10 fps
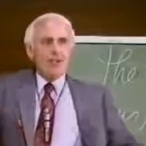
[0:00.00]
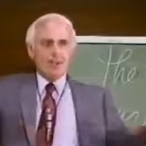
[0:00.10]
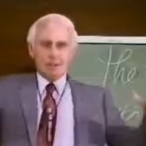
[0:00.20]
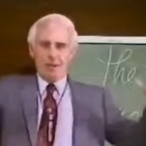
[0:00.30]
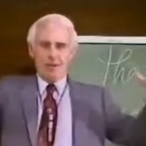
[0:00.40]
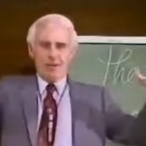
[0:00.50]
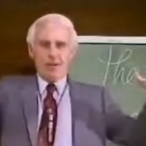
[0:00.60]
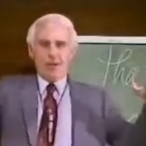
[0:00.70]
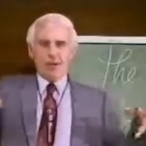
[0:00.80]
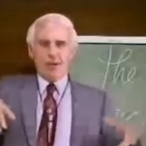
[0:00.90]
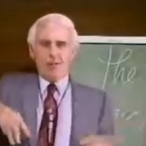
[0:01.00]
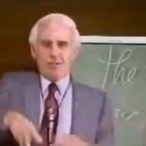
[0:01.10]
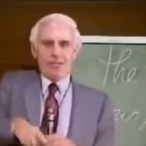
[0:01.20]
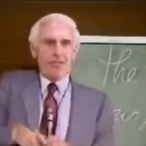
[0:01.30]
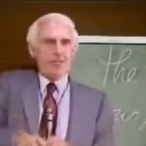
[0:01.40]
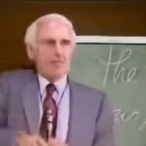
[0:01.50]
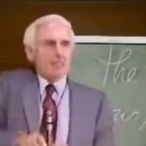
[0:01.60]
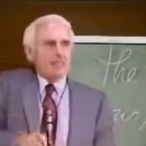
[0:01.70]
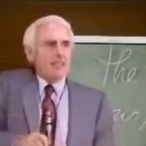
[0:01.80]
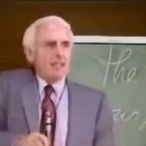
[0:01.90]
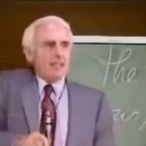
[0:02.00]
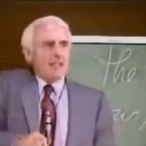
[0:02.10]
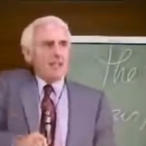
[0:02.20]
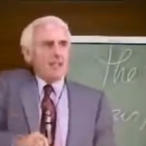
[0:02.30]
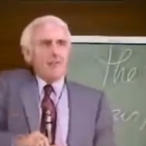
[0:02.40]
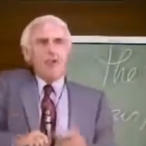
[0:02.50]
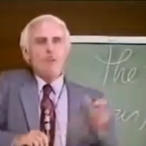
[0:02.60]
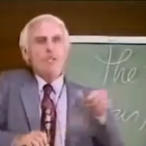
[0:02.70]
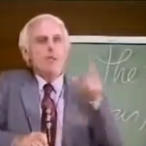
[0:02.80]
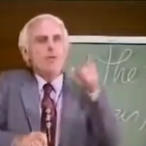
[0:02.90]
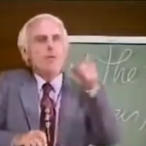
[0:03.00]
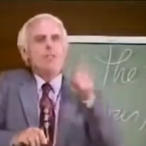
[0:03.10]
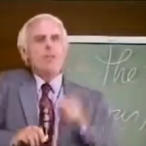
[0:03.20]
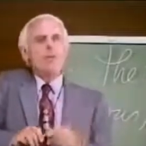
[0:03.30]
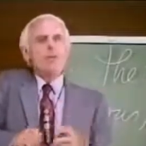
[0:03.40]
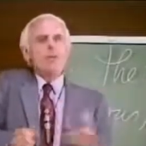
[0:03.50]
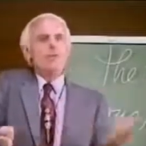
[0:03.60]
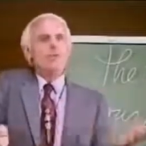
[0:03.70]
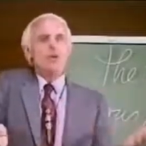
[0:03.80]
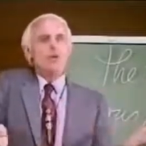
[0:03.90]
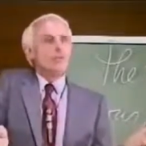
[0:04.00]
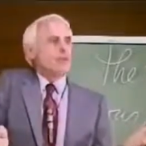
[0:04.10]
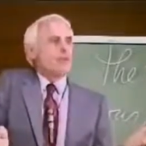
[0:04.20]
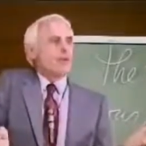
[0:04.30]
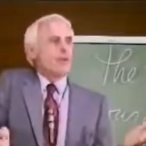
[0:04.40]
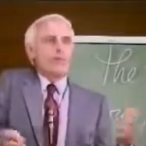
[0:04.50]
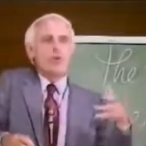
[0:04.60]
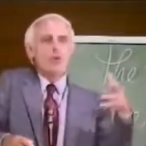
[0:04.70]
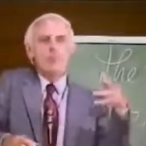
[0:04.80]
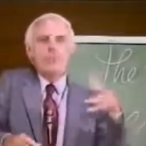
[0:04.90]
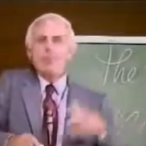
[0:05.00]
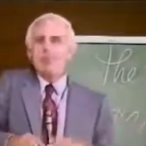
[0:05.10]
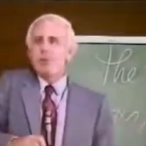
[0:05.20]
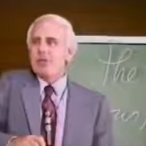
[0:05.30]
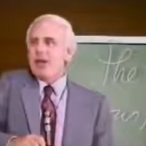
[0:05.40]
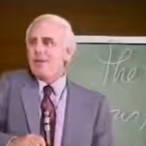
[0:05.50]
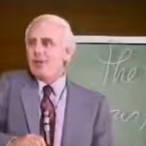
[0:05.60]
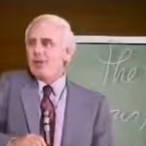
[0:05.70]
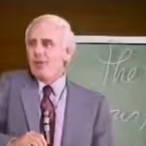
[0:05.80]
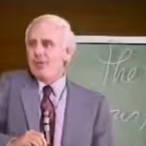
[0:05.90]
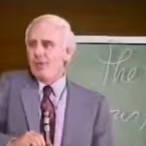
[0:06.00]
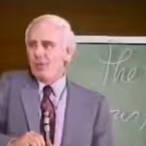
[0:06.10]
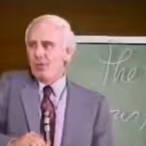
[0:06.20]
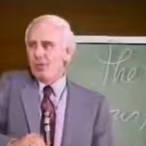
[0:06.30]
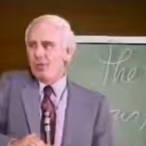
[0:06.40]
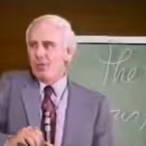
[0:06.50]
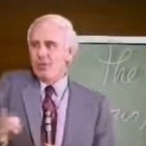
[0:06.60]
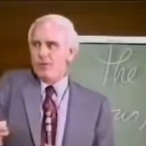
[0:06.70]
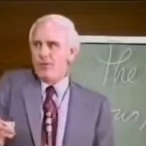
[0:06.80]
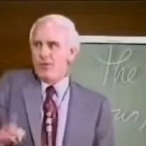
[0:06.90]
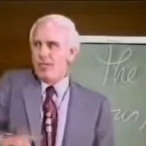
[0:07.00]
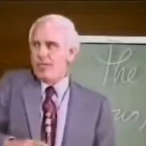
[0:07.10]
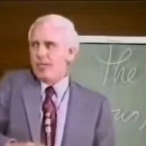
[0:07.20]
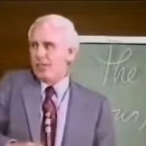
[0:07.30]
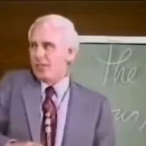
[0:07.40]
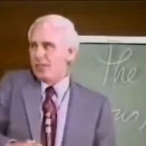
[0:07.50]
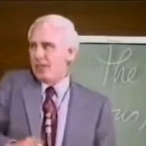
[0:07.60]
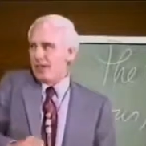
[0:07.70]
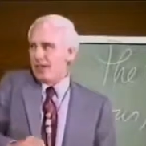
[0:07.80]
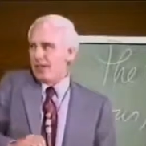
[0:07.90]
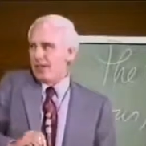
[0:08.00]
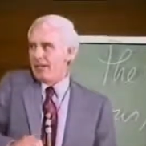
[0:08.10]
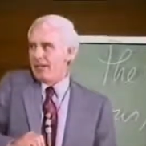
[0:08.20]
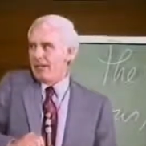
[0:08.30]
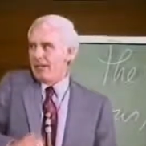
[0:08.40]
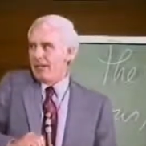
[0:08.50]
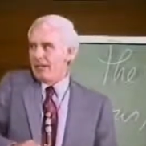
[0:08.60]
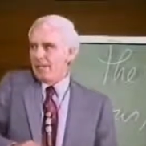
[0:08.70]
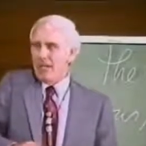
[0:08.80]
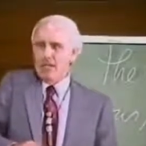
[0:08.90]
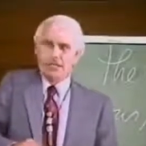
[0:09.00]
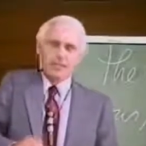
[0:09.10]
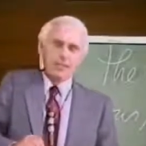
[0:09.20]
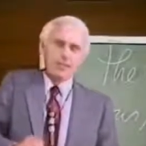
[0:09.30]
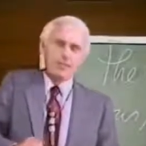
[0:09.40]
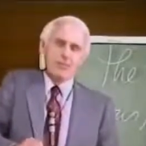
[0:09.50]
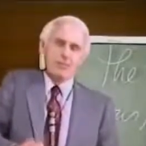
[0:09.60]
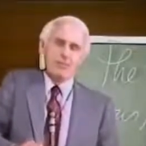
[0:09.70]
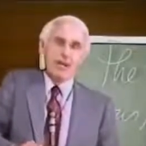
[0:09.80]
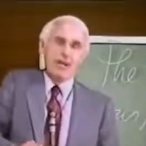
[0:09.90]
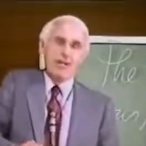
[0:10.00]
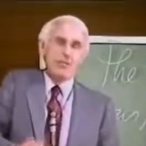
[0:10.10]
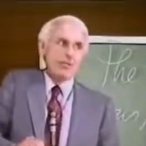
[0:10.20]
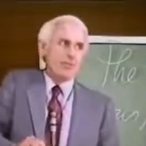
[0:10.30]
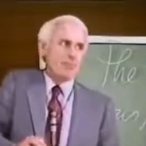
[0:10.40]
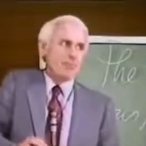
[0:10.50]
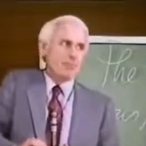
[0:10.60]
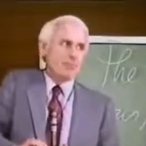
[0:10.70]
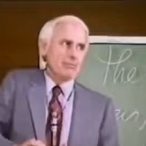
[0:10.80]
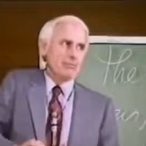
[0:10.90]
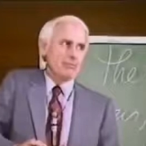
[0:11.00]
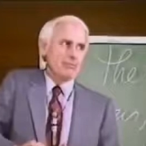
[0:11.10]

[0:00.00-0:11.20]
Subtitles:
a conference one day around this big conference table. And one of them said to me, Mr. Rohn, you know some fairly important people halfway around the world. What do you think the 80s are going to be like? I said, gentlemen, I do know the right people.